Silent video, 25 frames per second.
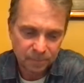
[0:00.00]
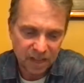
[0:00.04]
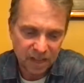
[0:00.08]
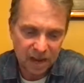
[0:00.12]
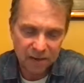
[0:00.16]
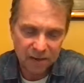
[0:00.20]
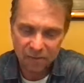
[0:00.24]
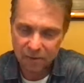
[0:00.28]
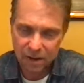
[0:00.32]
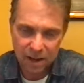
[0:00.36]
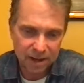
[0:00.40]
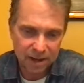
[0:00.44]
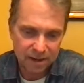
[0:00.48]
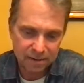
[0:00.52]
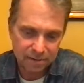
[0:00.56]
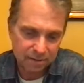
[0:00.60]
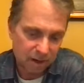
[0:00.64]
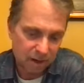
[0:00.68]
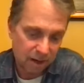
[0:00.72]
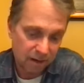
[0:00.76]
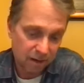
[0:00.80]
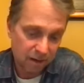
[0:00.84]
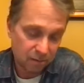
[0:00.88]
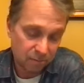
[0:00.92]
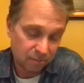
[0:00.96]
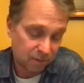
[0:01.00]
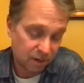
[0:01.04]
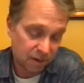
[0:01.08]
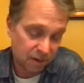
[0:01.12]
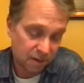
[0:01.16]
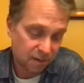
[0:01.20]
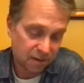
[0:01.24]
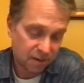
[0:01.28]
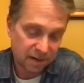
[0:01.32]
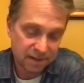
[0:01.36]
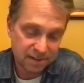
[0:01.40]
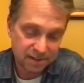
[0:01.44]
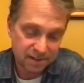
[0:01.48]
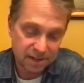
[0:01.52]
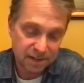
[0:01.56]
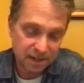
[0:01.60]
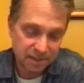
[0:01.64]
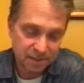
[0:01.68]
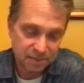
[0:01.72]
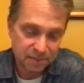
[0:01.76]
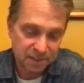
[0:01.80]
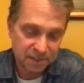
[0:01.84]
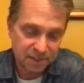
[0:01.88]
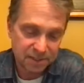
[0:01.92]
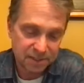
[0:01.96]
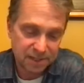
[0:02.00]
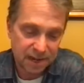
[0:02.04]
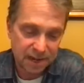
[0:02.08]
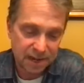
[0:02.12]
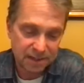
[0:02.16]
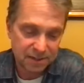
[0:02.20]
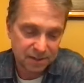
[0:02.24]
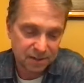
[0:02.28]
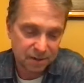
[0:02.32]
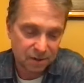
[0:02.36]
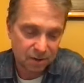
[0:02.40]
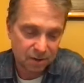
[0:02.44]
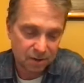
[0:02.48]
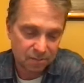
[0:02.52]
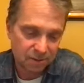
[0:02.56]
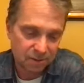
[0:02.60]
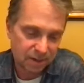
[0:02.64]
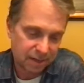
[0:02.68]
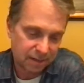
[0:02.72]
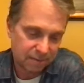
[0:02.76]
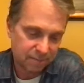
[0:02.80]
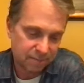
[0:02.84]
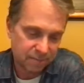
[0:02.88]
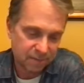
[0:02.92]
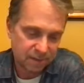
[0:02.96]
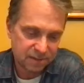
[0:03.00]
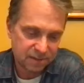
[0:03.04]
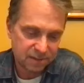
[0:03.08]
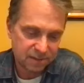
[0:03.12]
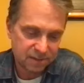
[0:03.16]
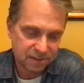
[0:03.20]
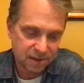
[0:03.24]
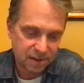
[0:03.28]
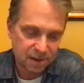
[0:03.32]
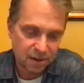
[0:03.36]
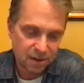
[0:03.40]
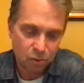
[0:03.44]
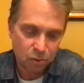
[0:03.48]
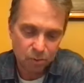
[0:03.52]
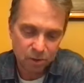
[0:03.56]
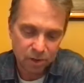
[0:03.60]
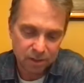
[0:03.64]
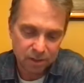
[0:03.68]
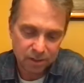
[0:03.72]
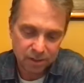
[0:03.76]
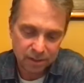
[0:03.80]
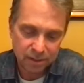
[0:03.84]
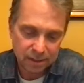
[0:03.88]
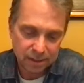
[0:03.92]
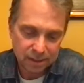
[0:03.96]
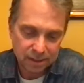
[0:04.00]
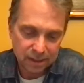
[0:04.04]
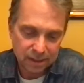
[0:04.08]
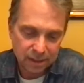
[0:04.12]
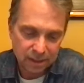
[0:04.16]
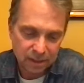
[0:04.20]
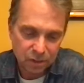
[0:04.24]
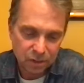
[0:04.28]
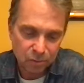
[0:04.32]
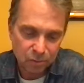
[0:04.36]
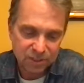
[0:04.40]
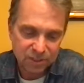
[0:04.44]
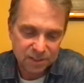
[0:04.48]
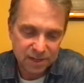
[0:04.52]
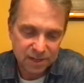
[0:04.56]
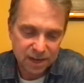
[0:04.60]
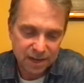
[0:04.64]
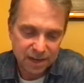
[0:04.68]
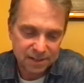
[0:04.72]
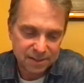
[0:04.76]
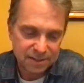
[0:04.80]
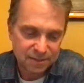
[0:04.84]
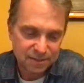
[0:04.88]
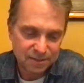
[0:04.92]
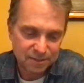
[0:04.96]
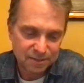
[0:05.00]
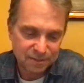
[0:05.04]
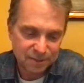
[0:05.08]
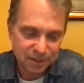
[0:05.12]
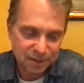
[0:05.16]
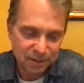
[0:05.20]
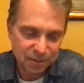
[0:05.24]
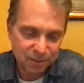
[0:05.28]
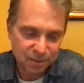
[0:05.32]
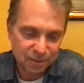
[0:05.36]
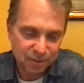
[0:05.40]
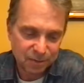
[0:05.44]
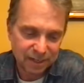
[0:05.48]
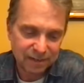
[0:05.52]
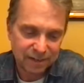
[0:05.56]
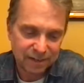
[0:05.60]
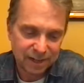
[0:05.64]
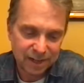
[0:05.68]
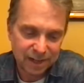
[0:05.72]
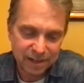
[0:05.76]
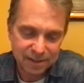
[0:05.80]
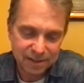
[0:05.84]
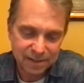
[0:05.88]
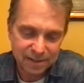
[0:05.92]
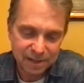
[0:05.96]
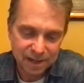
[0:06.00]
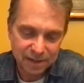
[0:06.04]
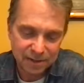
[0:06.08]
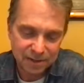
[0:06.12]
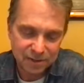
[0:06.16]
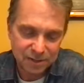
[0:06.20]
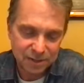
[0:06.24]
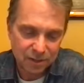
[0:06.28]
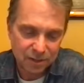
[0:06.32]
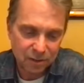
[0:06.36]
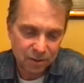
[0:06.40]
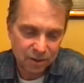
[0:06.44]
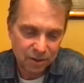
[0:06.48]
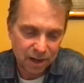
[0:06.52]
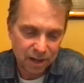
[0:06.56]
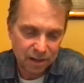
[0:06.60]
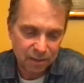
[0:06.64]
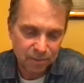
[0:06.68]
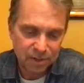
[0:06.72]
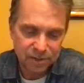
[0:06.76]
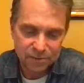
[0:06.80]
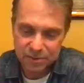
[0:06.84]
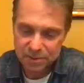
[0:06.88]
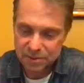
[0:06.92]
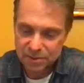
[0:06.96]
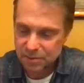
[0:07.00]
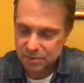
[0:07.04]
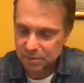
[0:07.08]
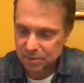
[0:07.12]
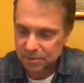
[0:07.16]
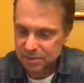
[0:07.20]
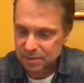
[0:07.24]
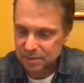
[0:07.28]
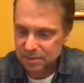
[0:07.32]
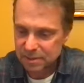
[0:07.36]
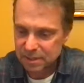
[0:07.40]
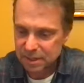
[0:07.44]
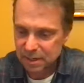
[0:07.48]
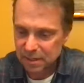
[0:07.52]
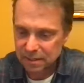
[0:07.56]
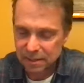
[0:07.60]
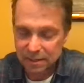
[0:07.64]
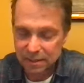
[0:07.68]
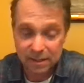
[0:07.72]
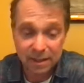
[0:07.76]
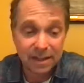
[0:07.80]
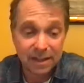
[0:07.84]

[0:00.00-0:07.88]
The other thing I say is mistakes are, this isn't new, but your mistakes are, little kids. I used to go to elementary schools and tell little